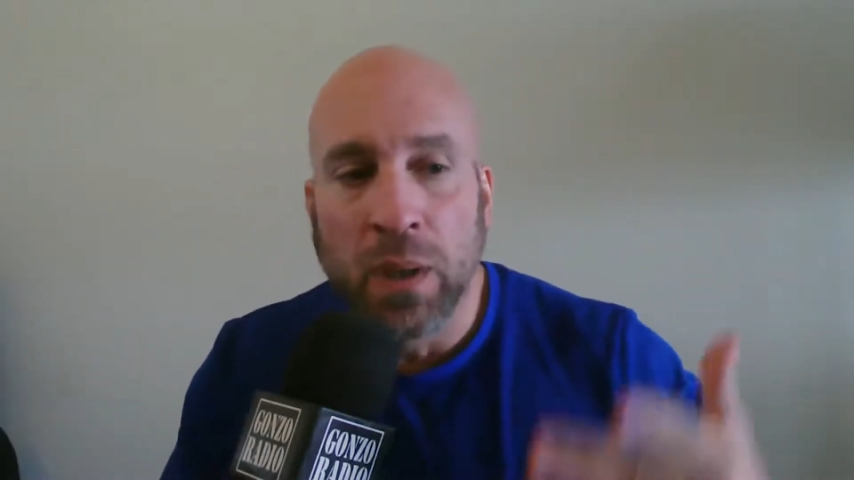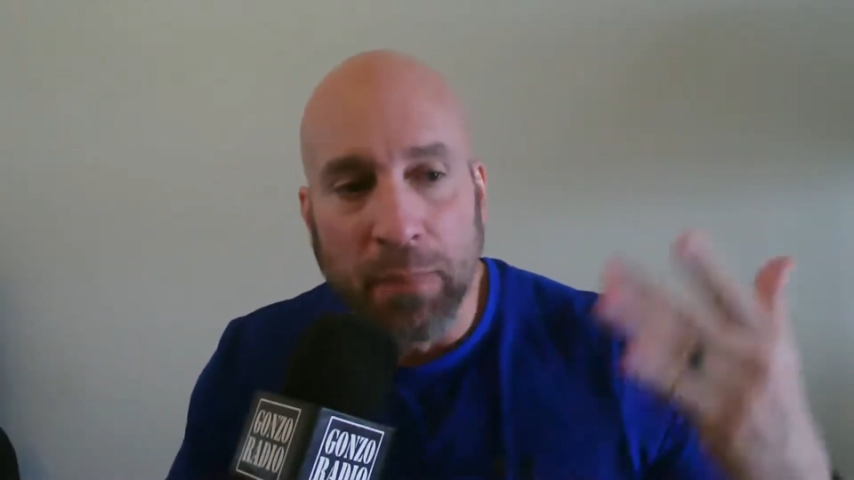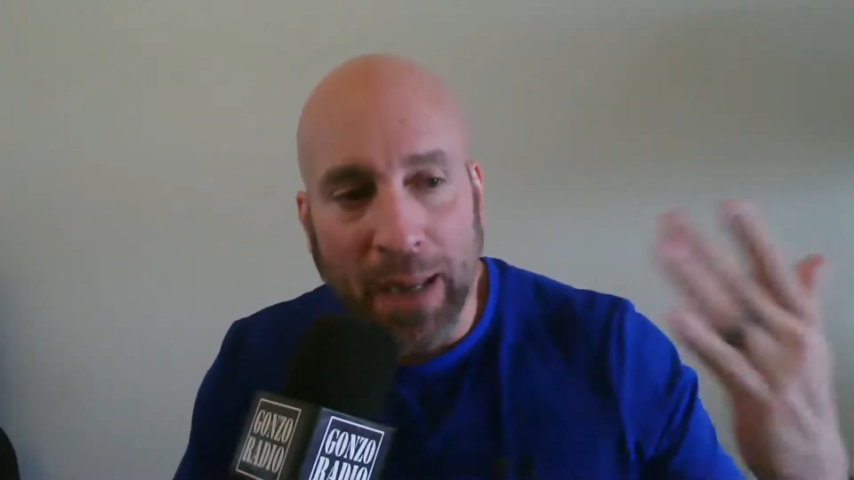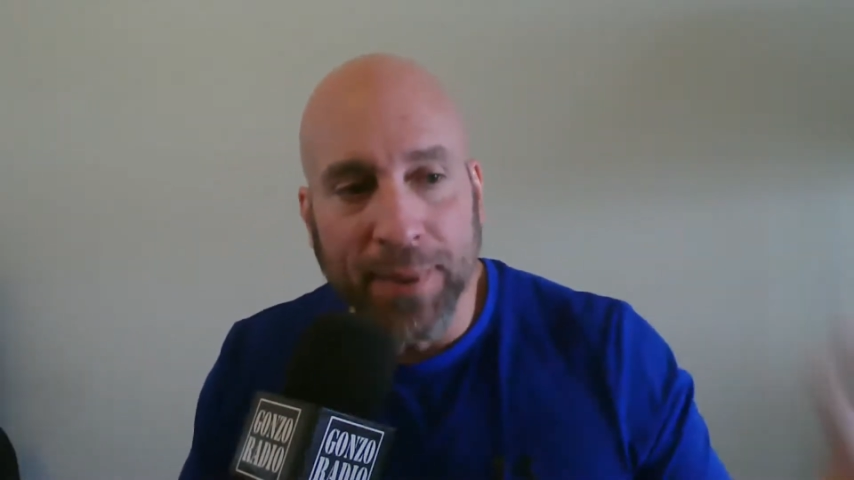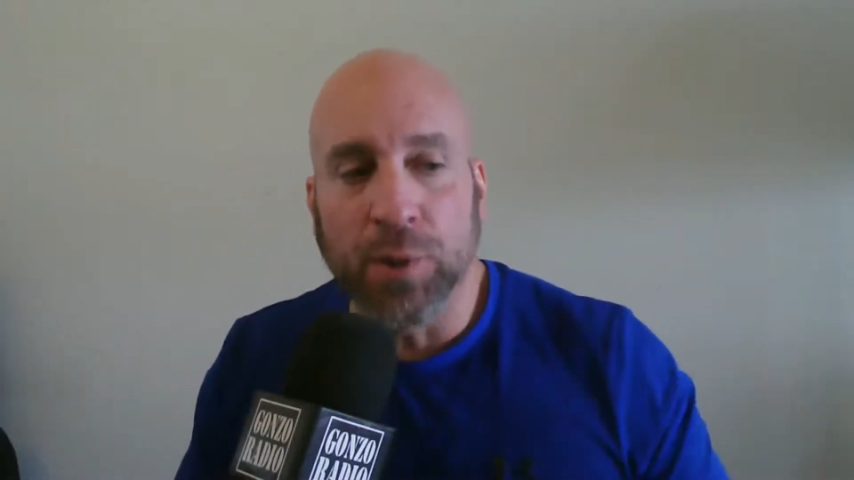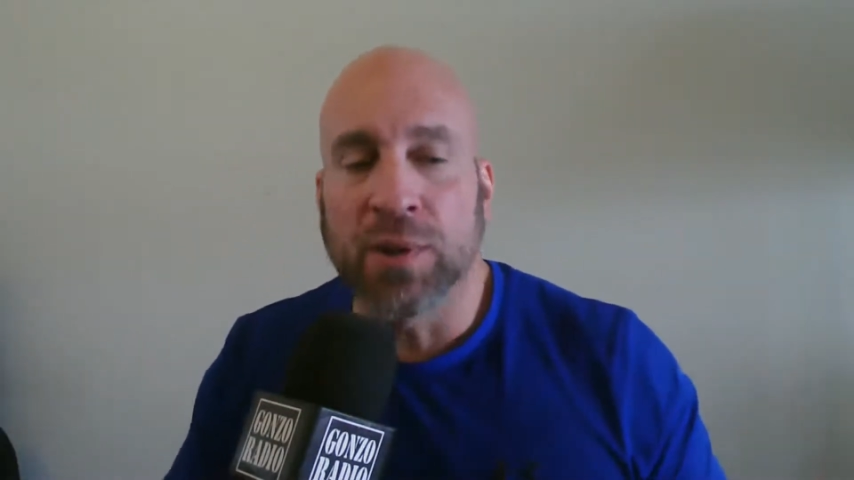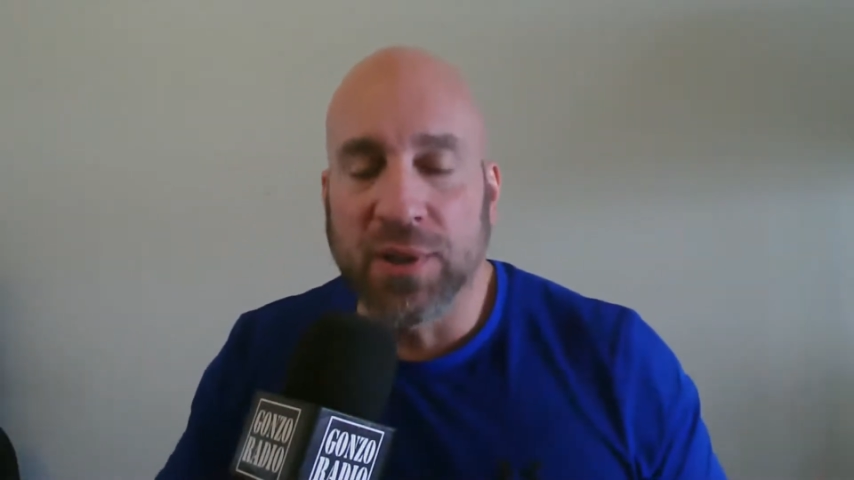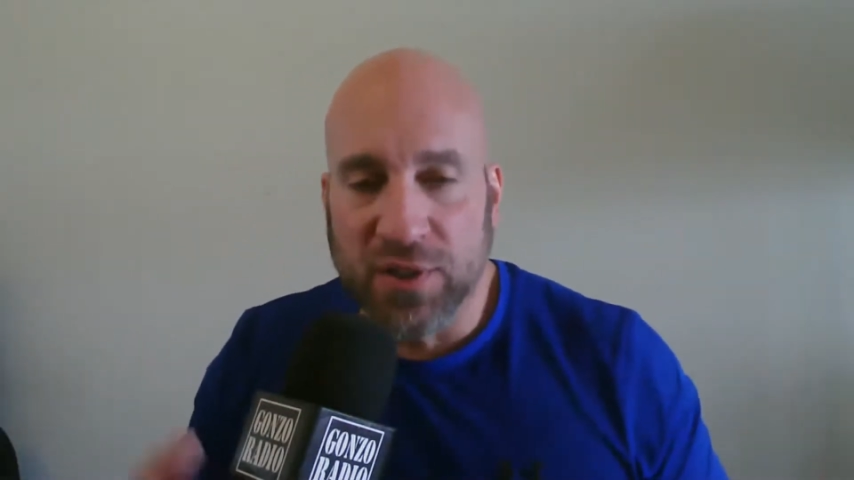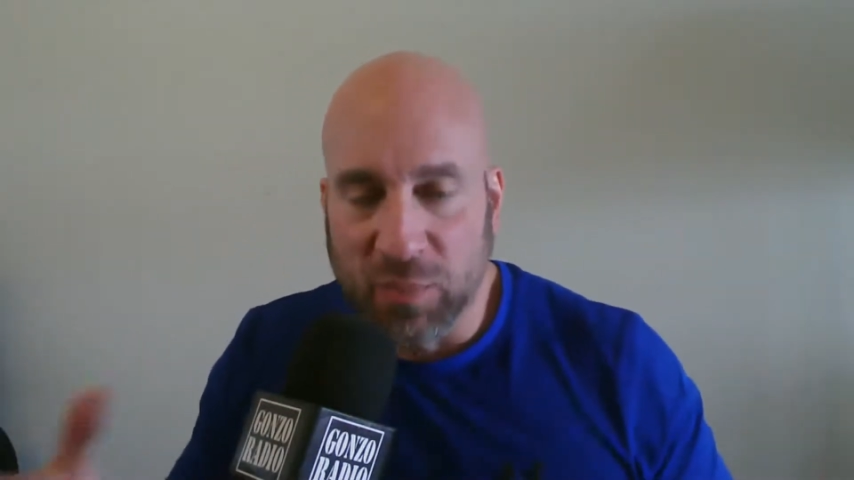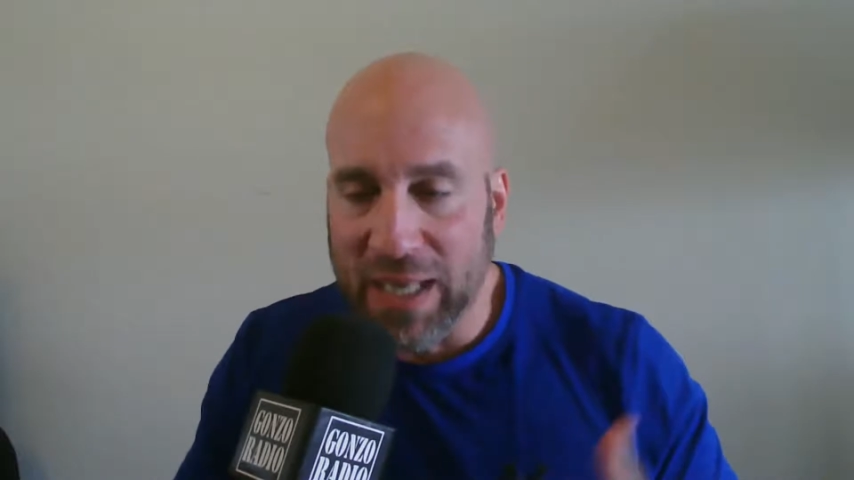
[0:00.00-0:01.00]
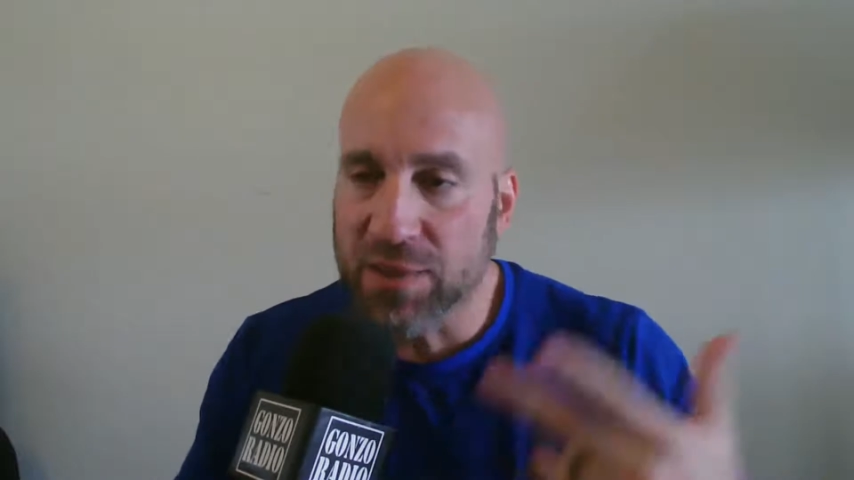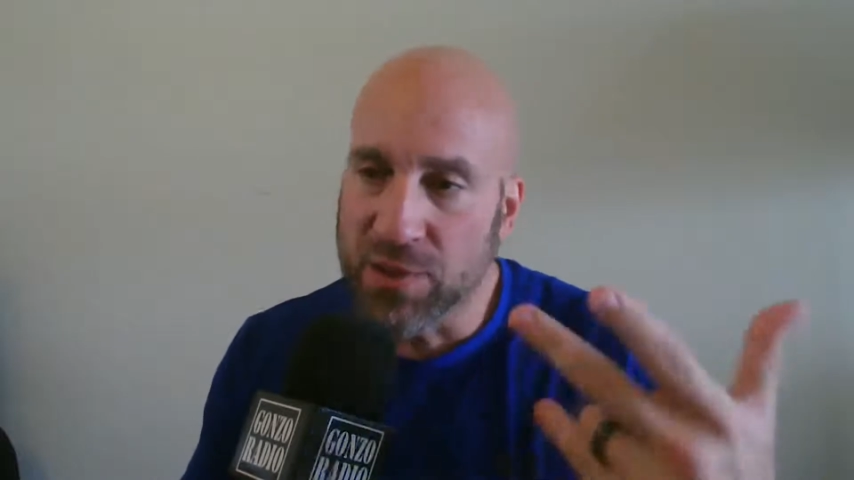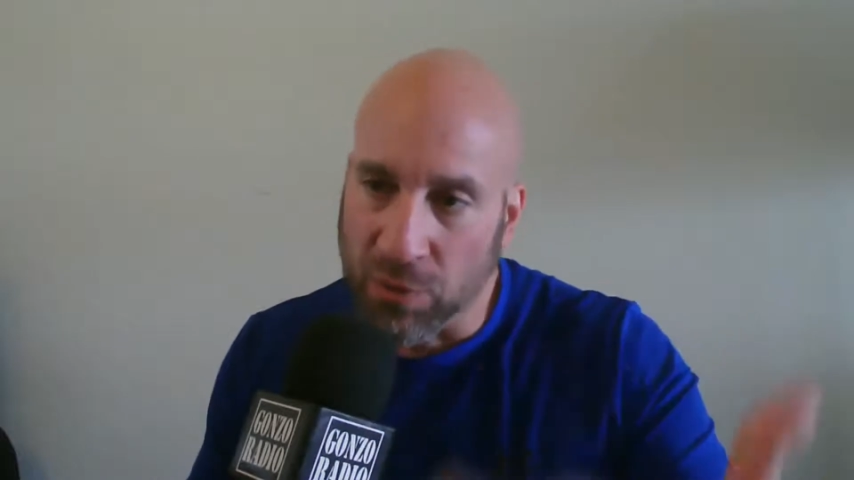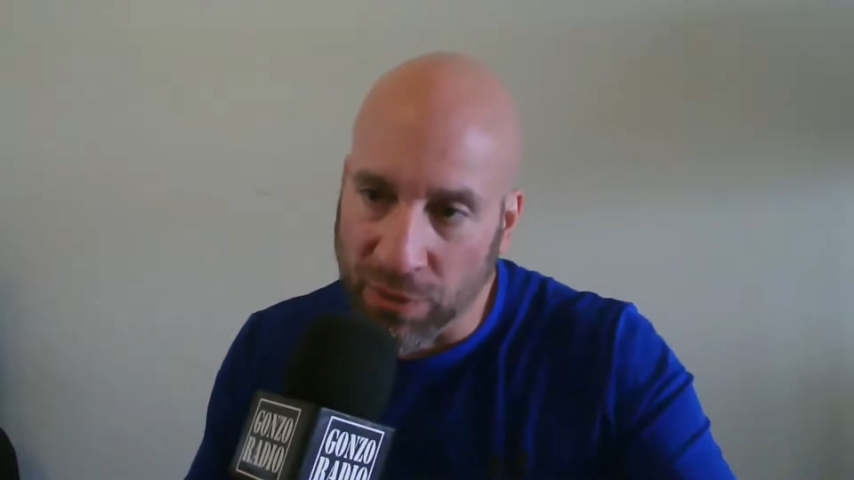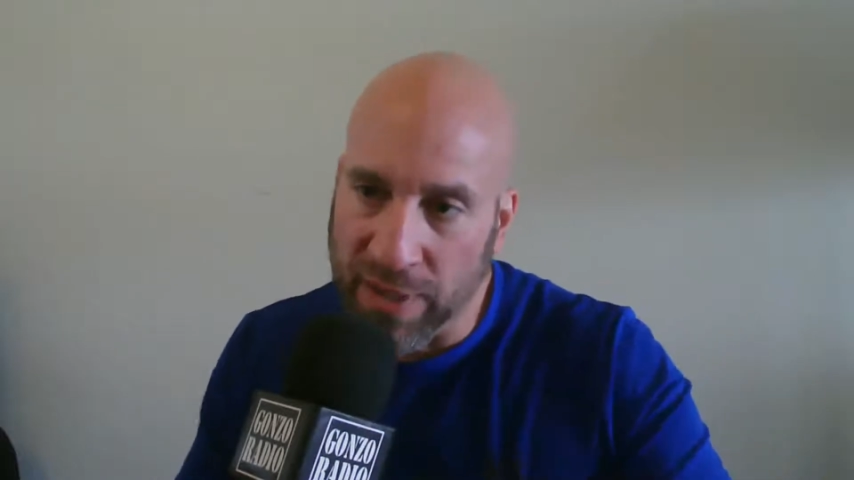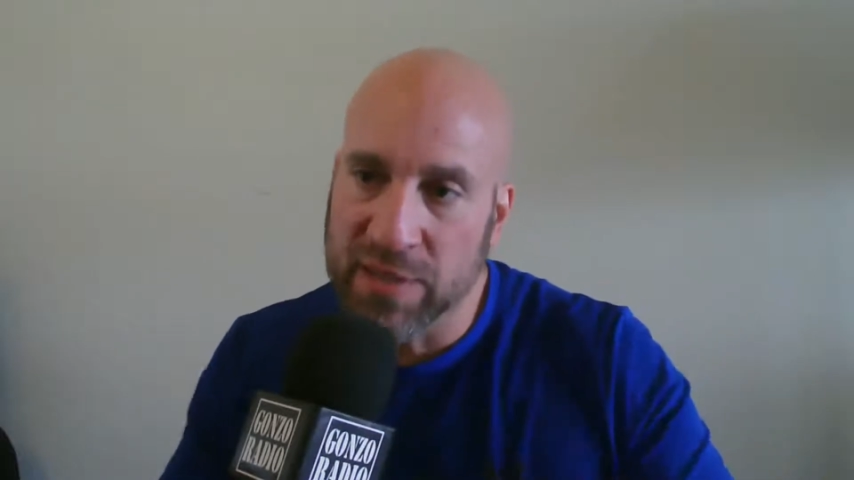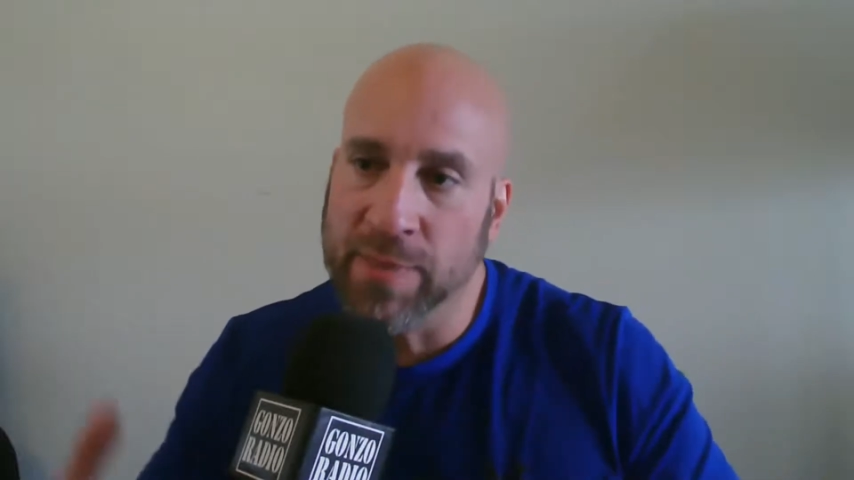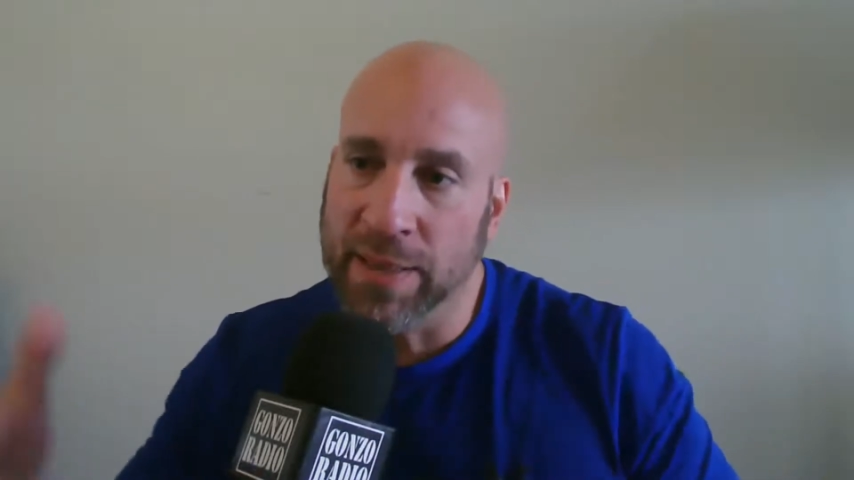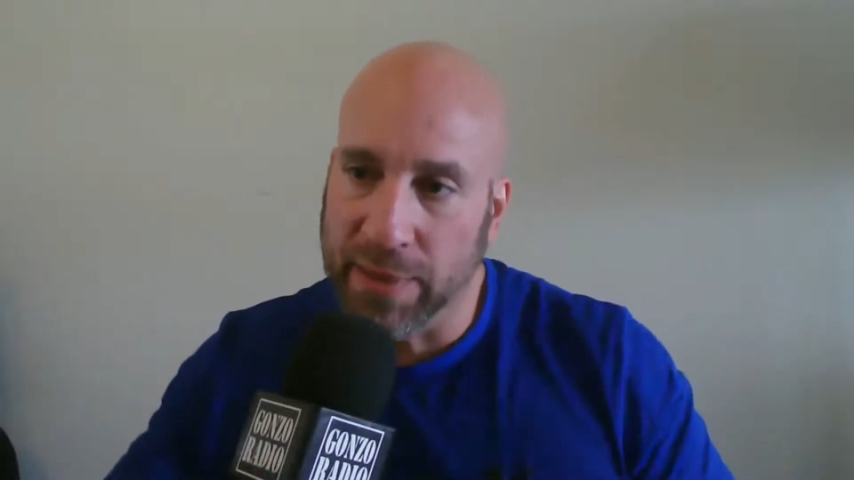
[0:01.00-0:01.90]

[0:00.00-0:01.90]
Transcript: maybe you can dismiss certain things about the